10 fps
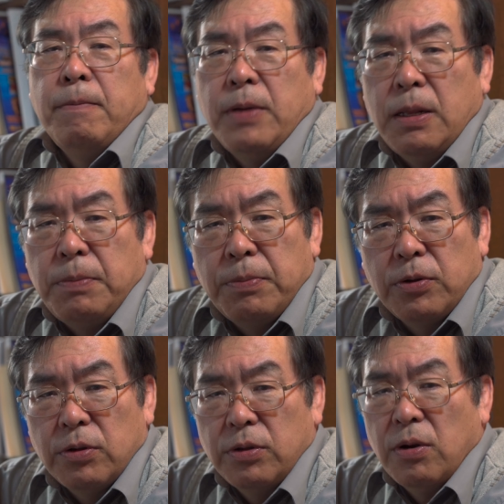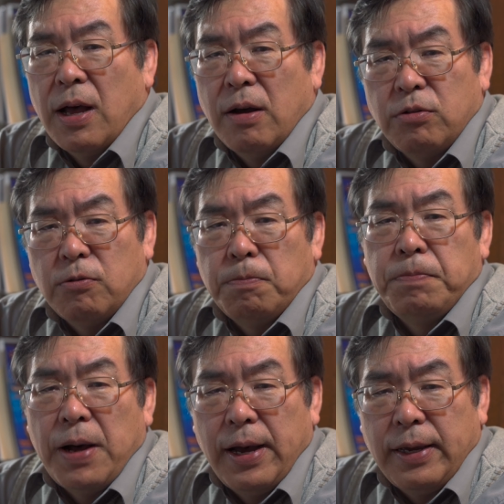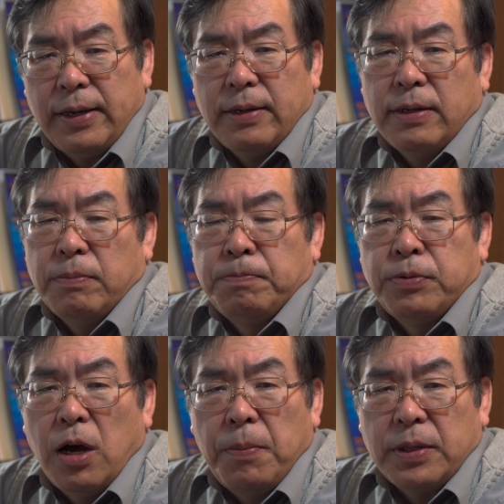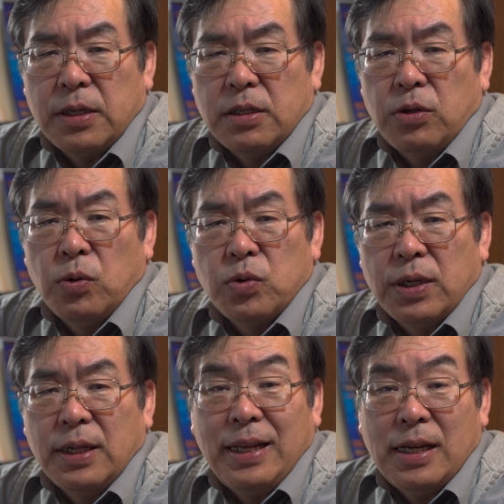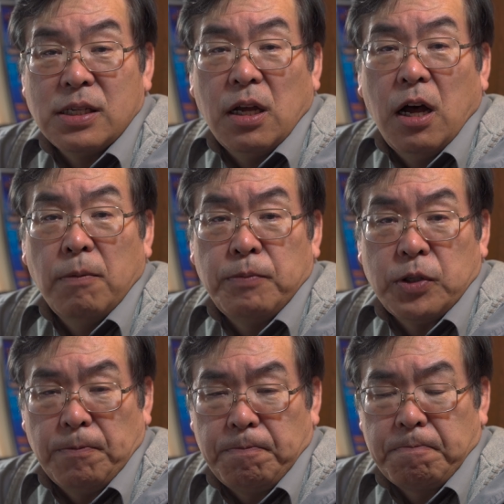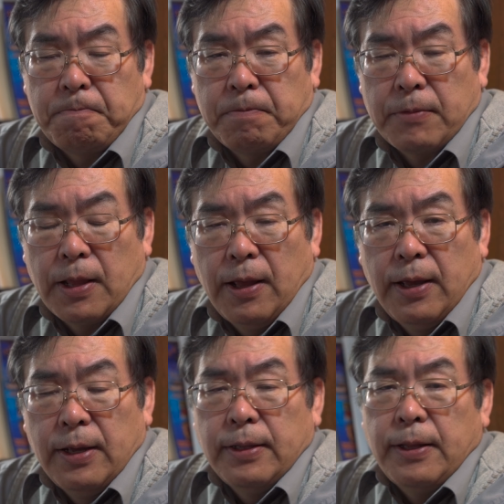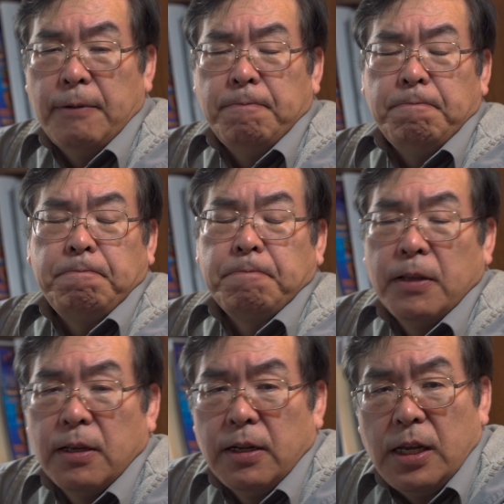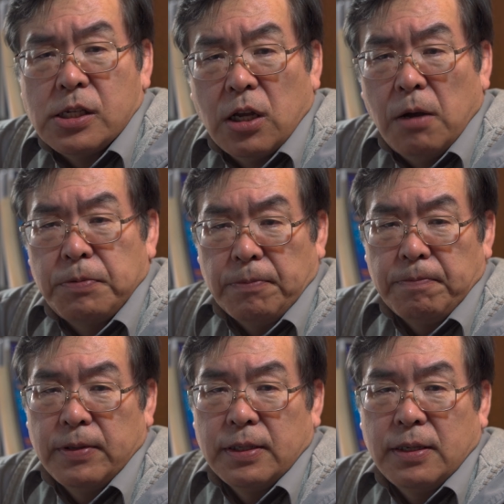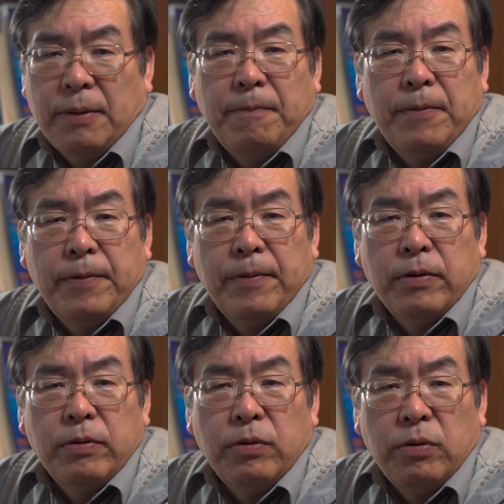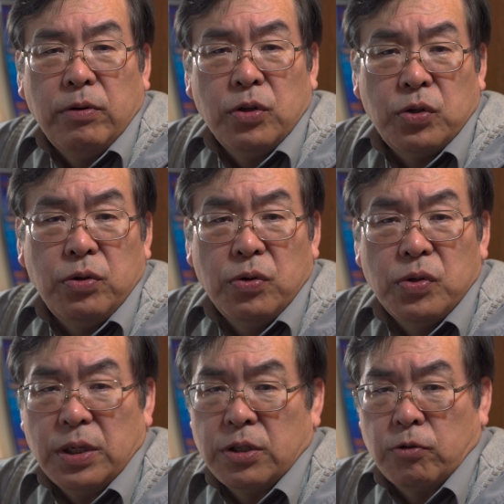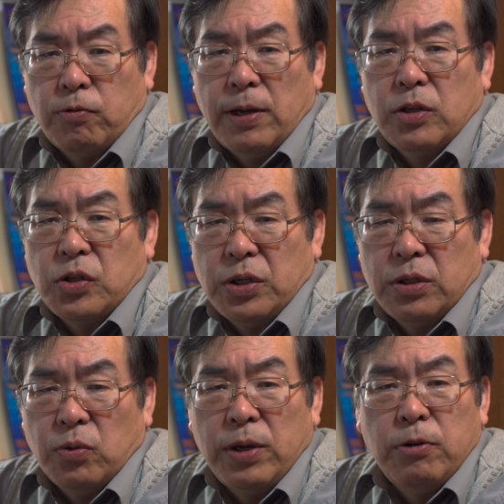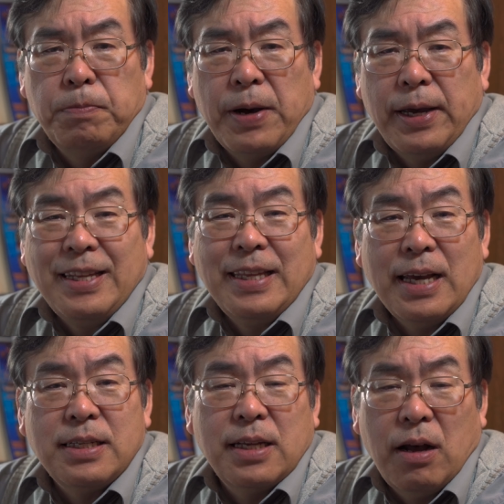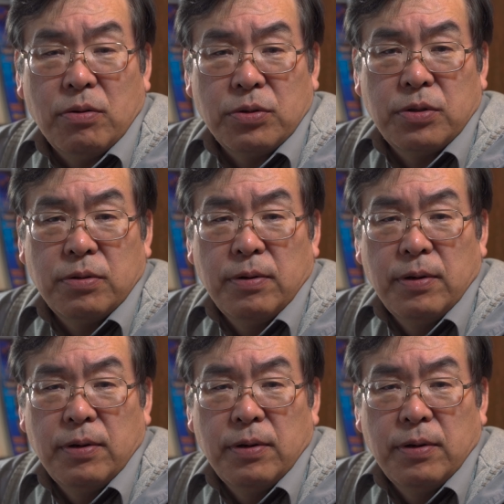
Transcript: Many people don't know how to buy properties using lease option. Then lease option, you should use these strategies when you buy nice house,